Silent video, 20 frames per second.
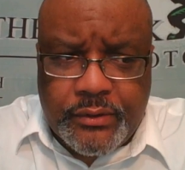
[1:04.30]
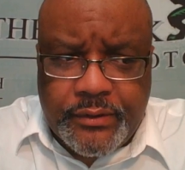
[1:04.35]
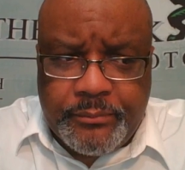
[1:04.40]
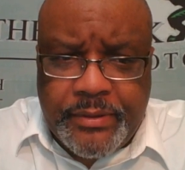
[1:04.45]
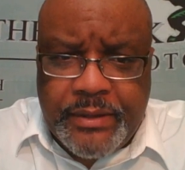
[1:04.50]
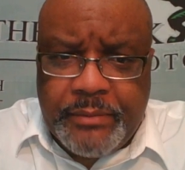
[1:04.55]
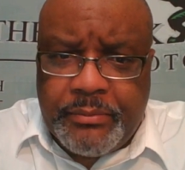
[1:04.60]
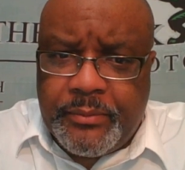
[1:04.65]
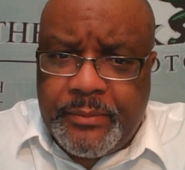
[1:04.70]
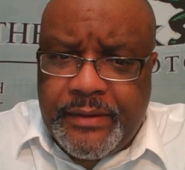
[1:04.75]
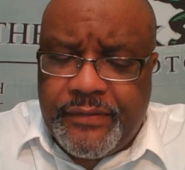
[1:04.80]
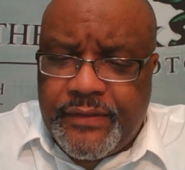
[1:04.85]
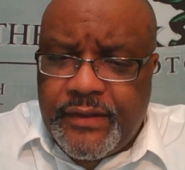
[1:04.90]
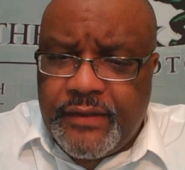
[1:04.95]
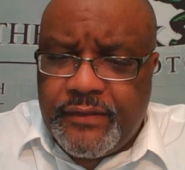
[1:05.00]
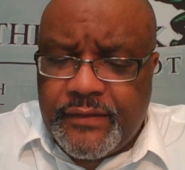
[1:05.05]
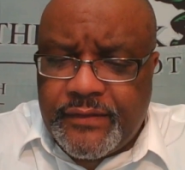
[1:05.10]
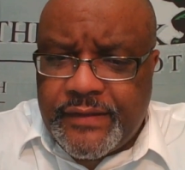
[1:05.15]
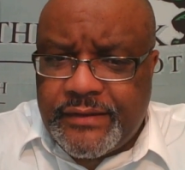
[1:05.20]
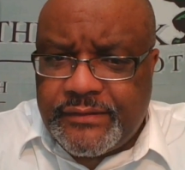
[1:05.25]
People may
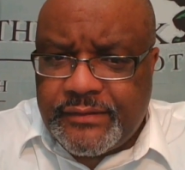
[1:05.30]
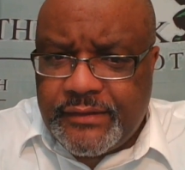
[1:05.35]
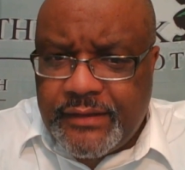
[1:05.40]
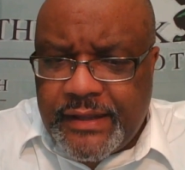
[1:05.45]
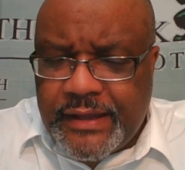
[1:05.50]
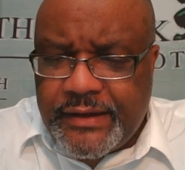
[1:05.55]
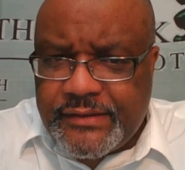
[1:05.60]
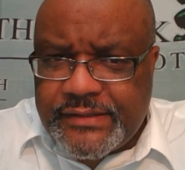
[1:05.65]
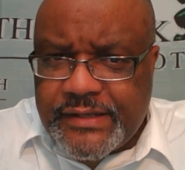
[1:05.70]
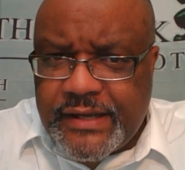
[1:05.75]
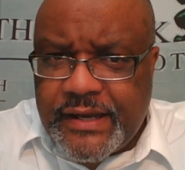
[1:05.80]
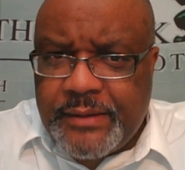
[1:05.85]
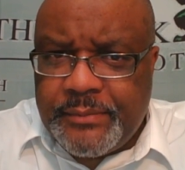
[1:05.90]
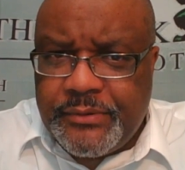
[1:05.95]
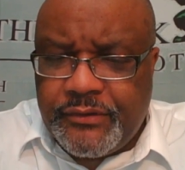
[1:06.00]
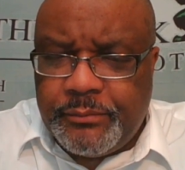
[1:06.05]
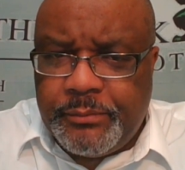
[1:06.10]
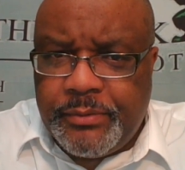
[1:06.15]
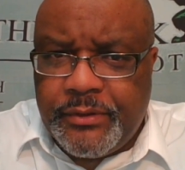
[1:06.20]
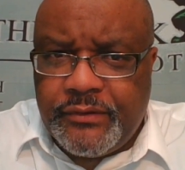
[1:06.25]
think that that's a lot of time
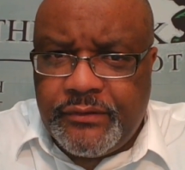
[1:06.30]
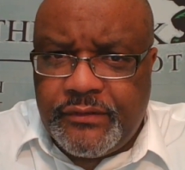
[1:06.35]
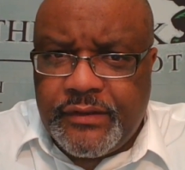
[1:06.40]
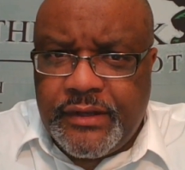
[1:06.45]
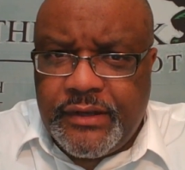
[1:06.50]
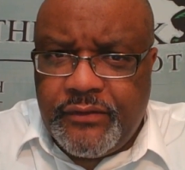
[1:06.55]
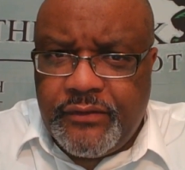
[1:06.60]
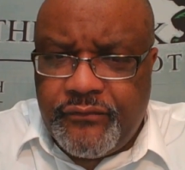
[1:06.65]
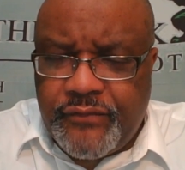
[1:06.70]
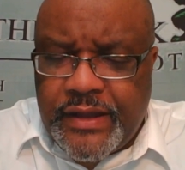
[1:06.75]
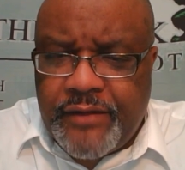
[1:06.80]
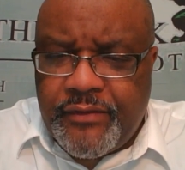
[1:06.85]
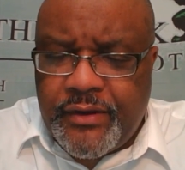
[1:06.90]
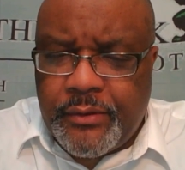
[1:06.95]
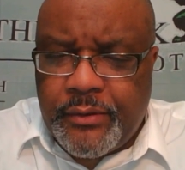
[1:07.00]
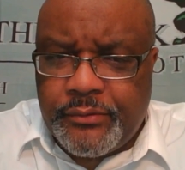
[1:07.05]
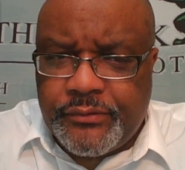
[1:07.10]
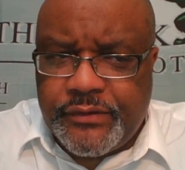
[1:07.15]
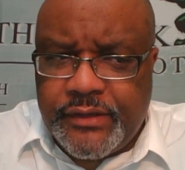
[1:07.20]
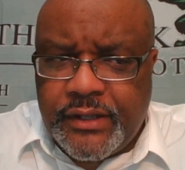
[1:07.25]
to spend studying 5
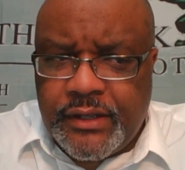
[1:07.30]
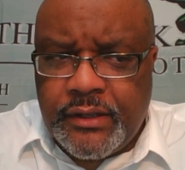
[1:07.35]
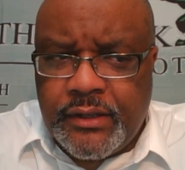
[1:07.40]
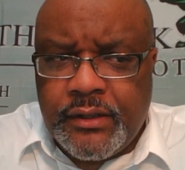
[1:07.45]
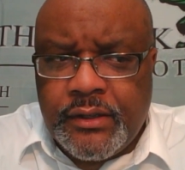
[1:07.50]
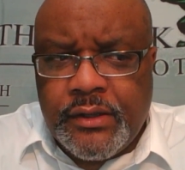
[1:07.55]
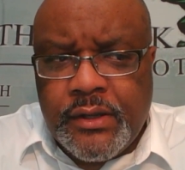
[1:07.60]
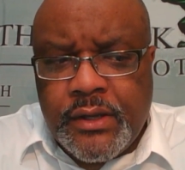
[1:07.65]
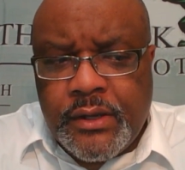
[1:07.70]
hours a day.